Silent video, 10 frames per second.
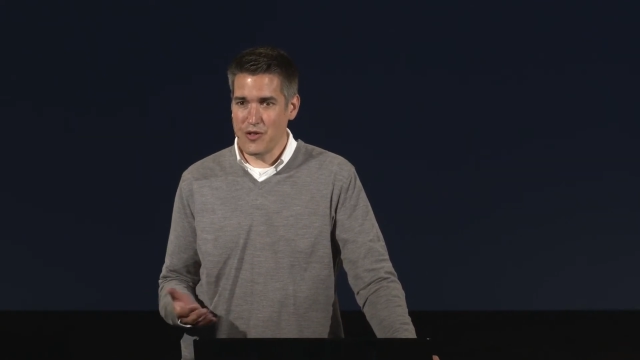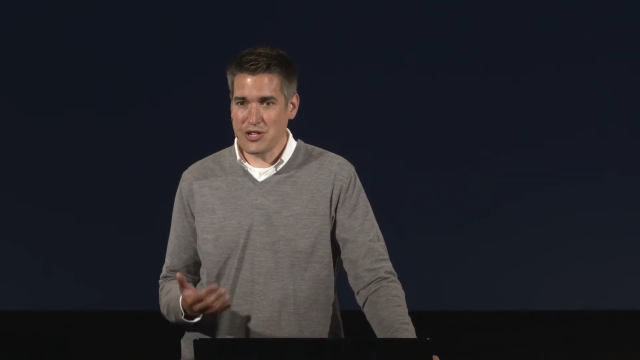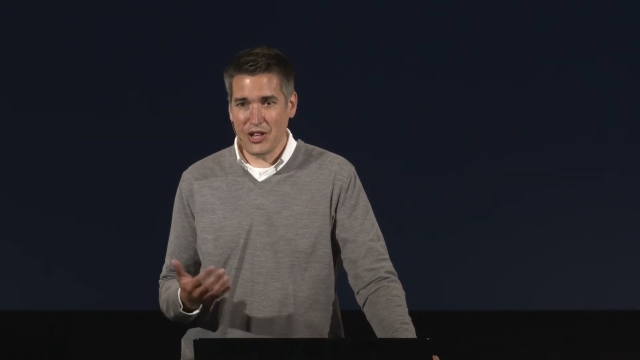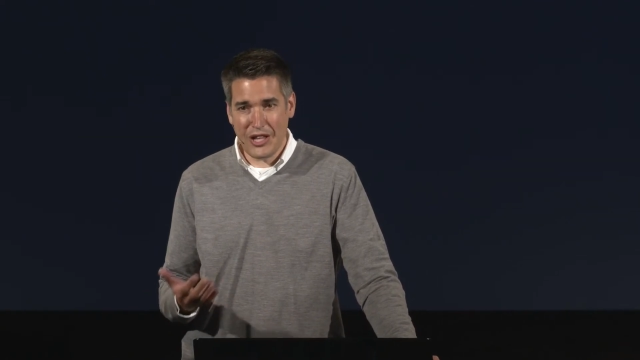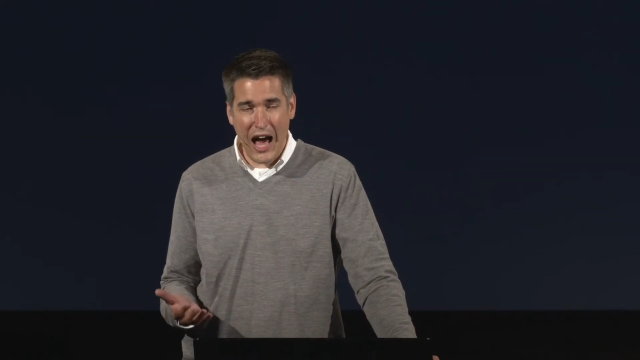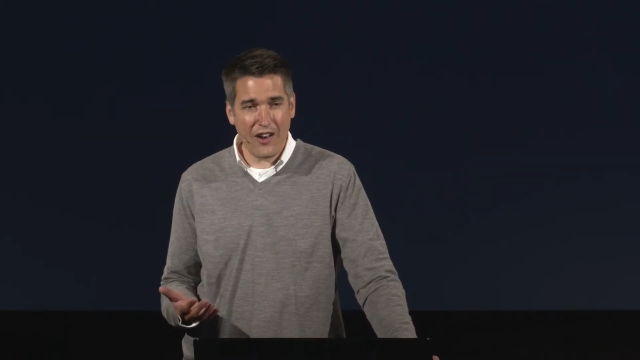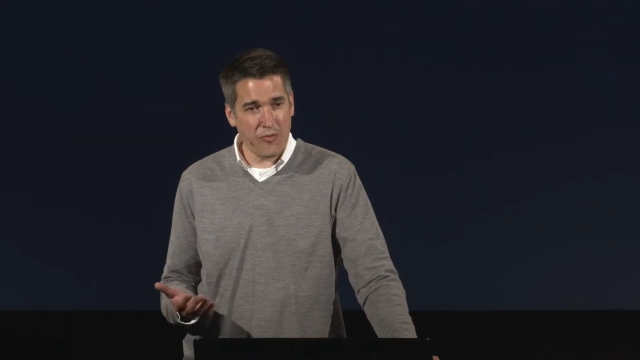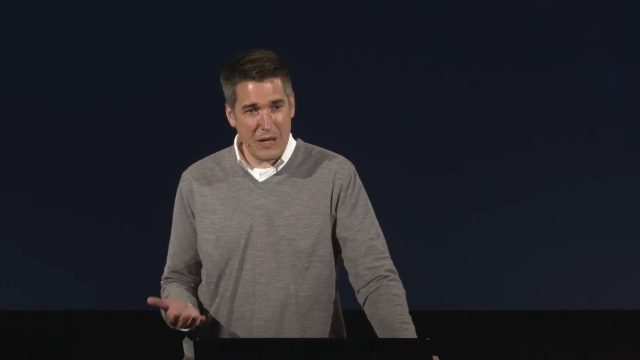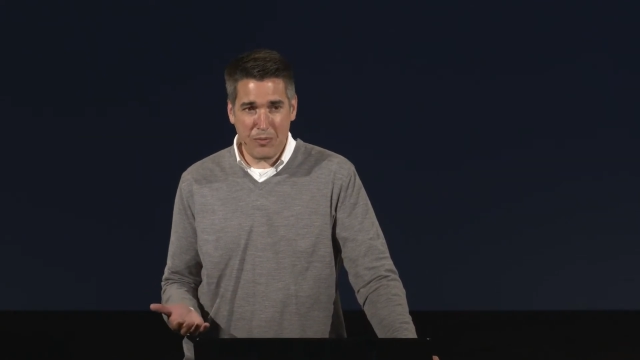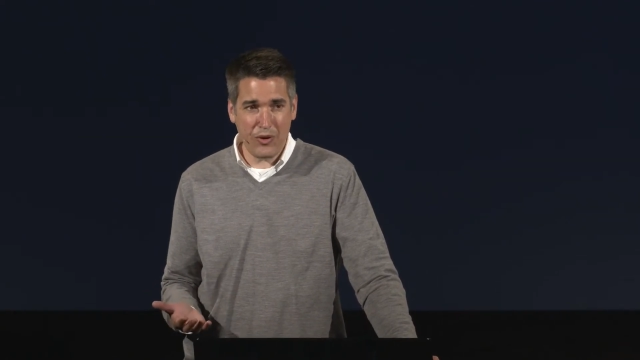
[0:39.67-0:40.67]
There's a lot
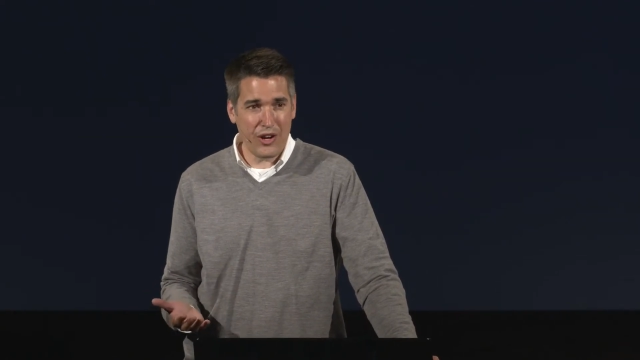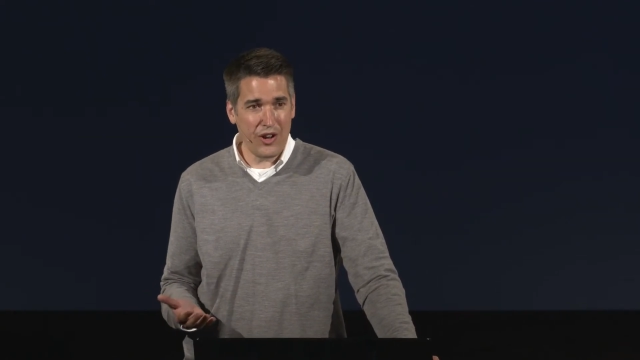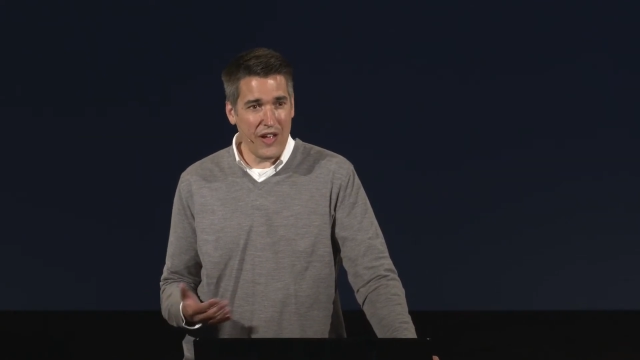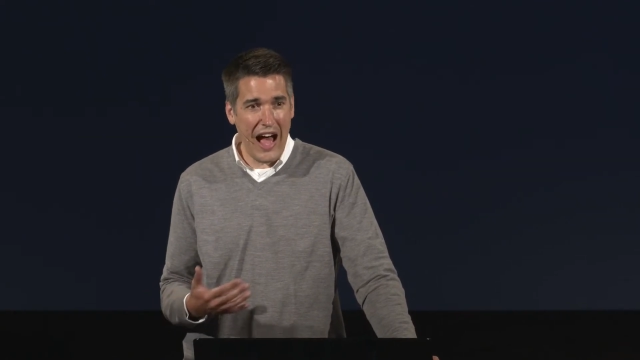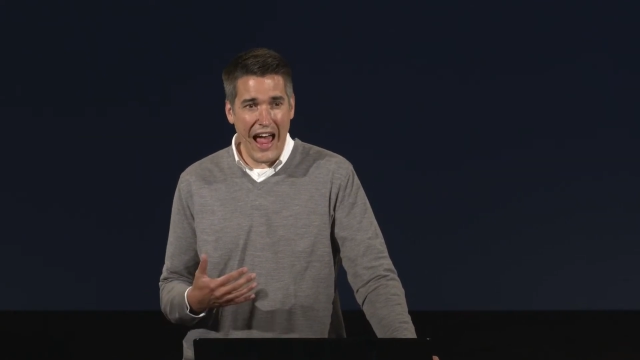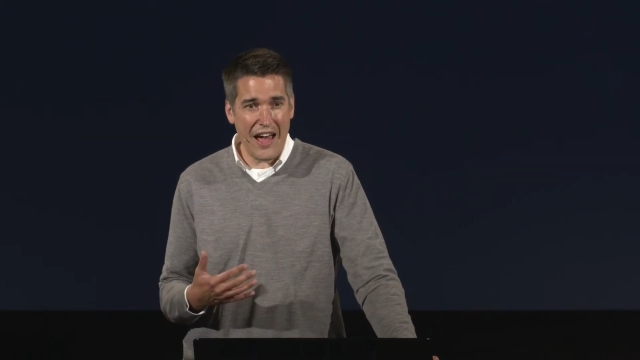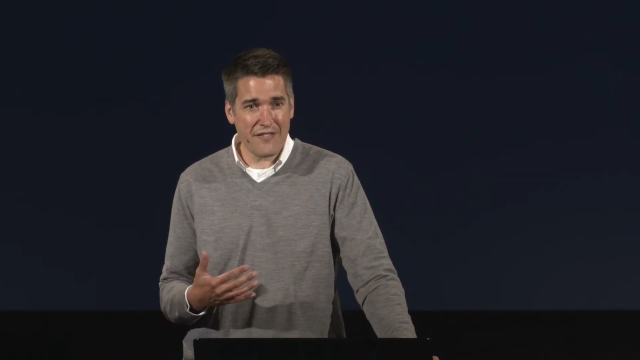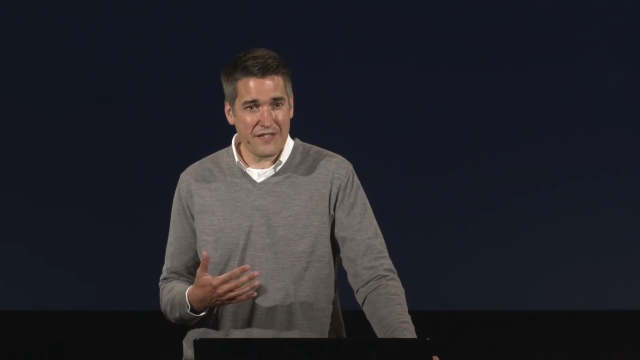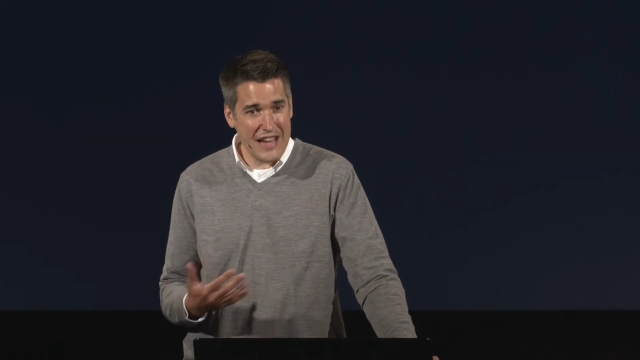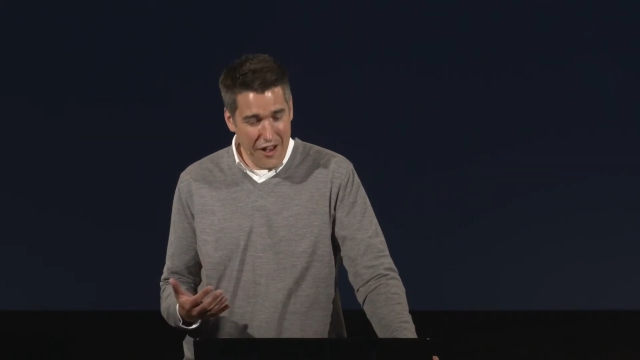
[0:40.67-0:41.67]
of people here that I
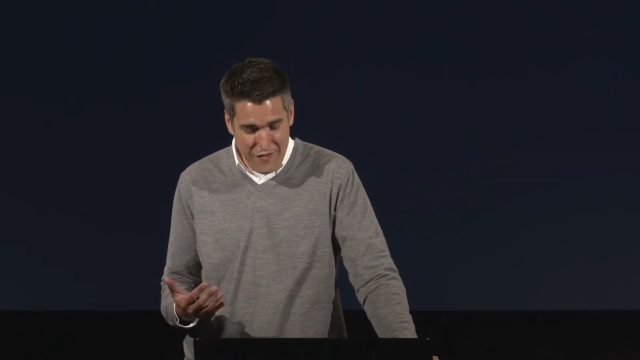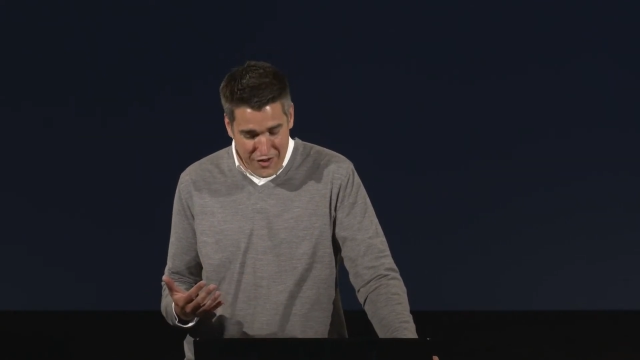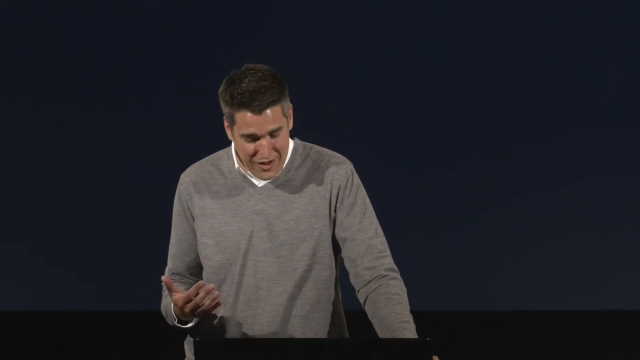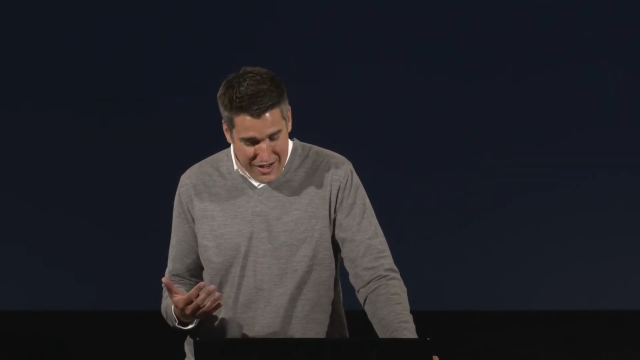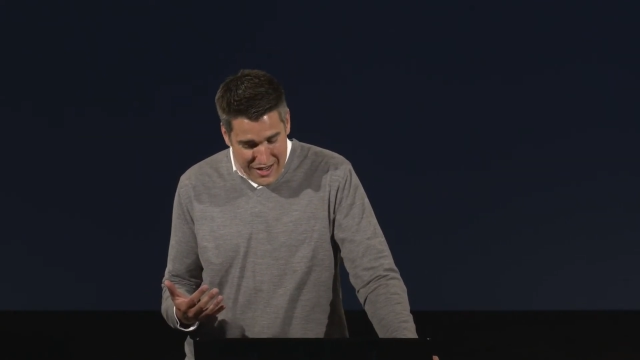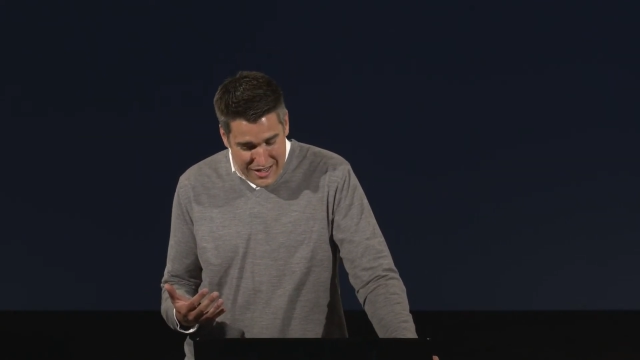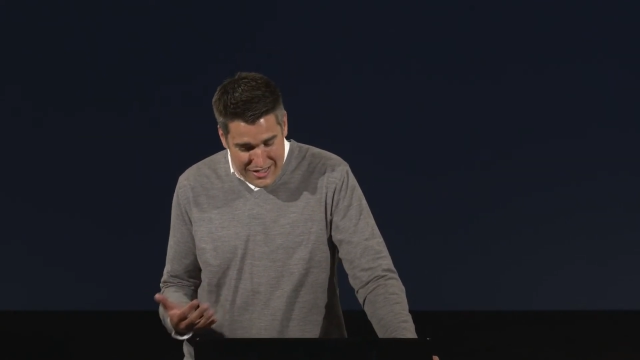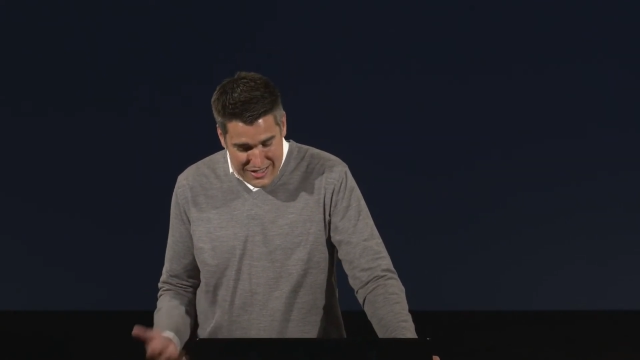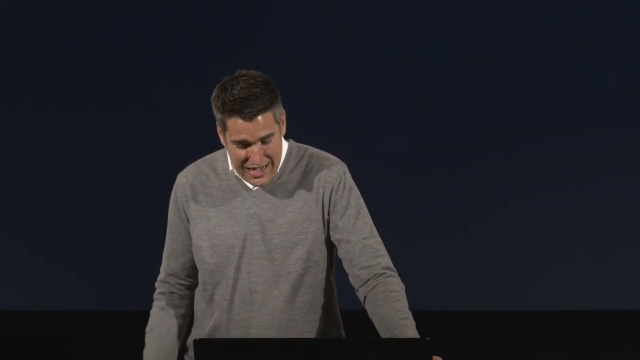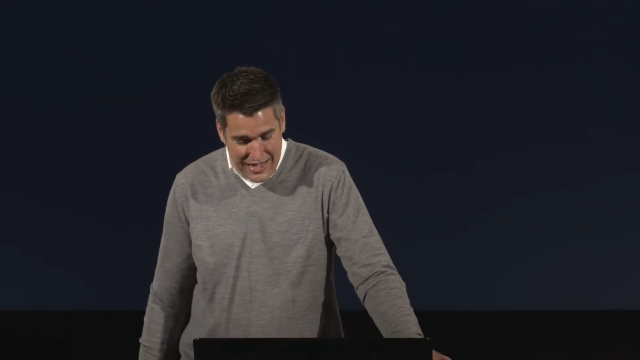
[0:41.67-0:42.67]
have never
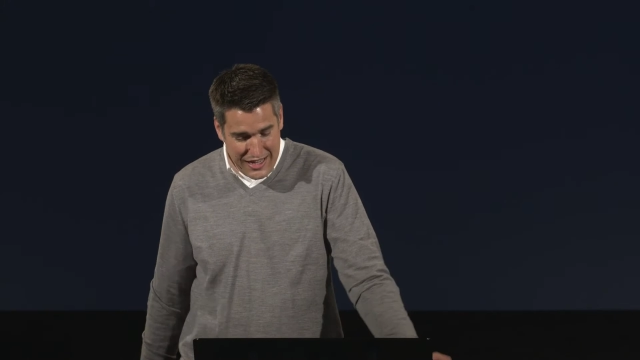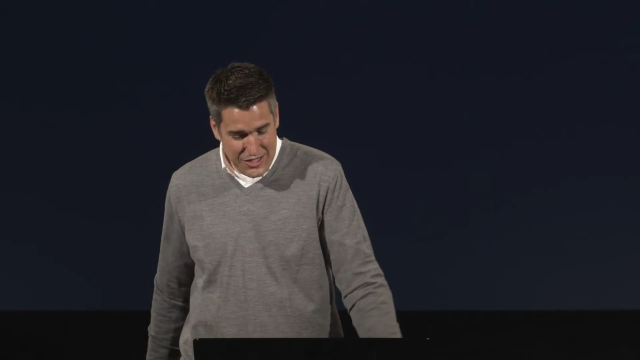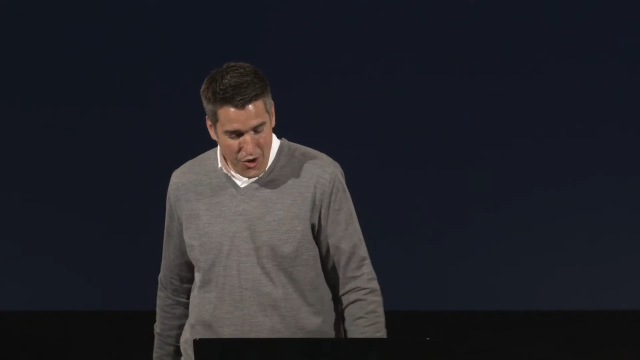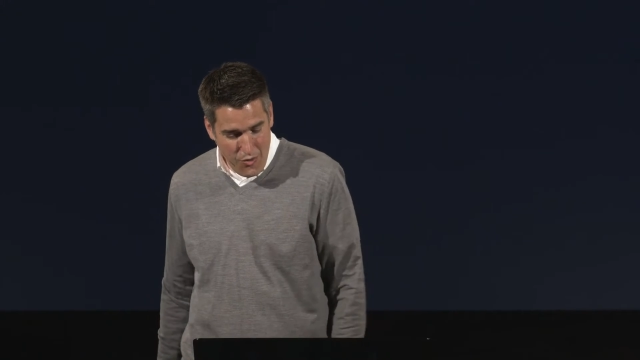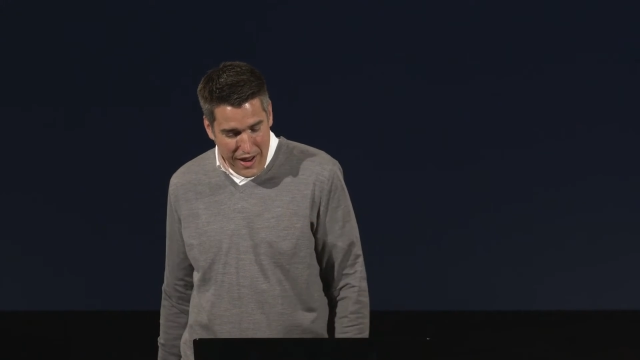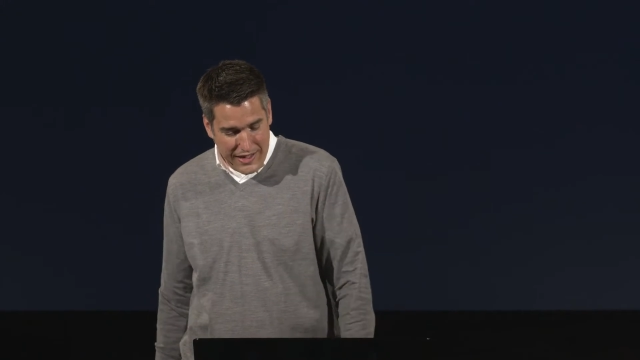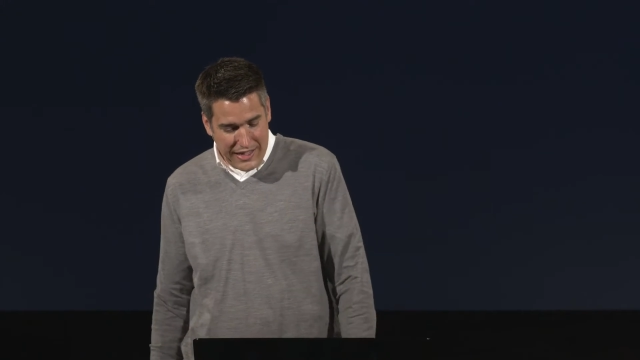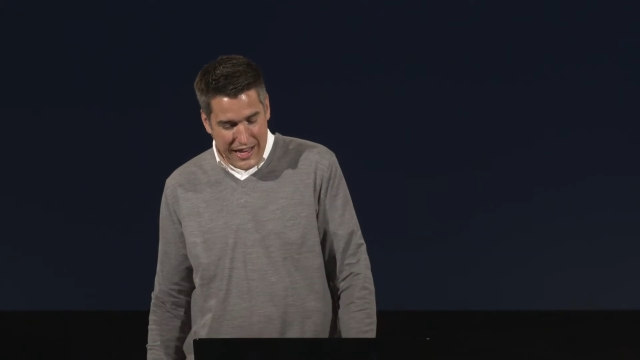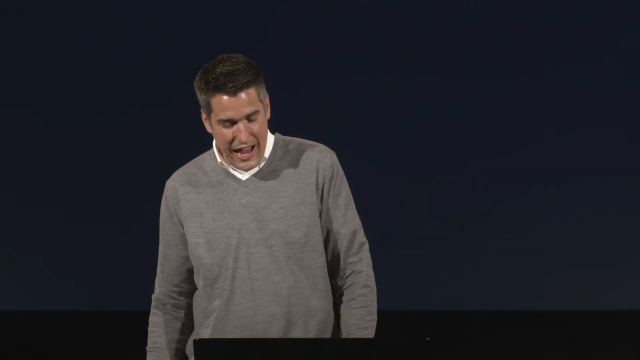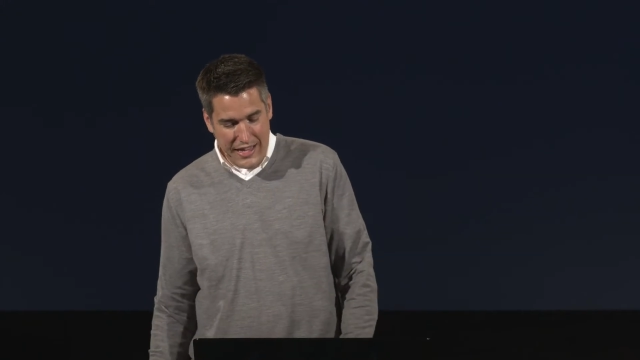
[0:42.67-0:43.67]
seen and don't
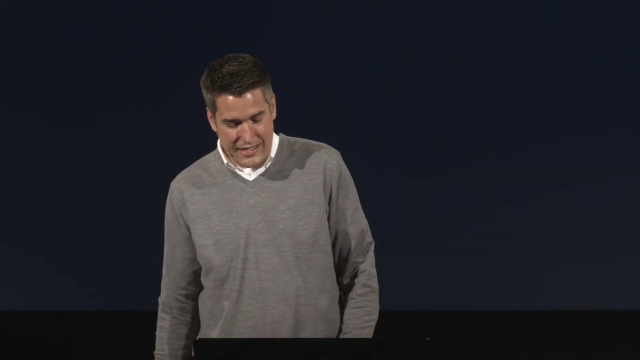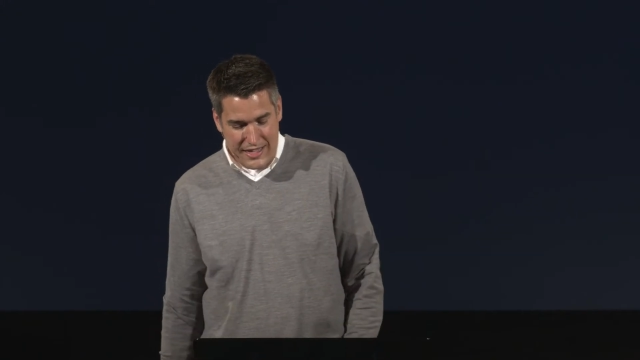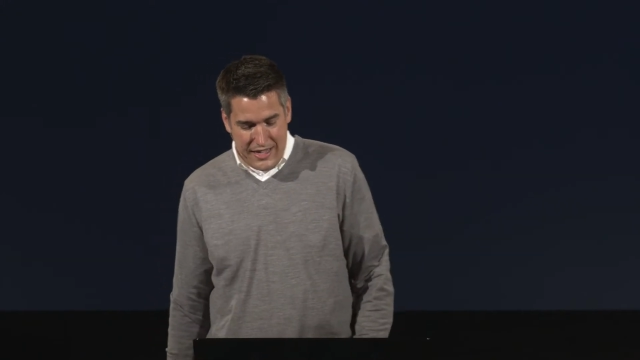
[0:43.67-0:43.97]
recognize.